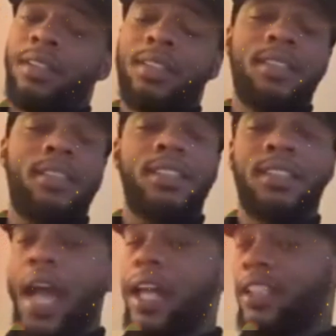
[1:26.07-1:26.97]
This is
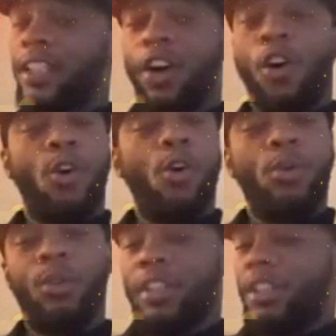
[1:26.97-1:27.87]
exactly the
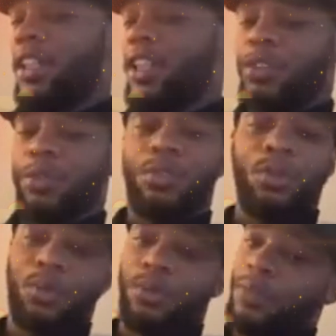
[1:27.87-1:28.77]
only thing you
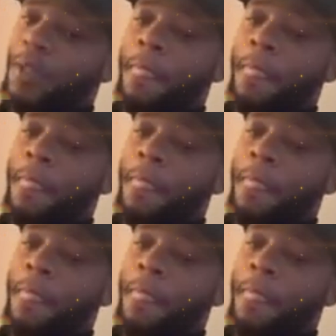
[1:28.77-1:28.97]
do.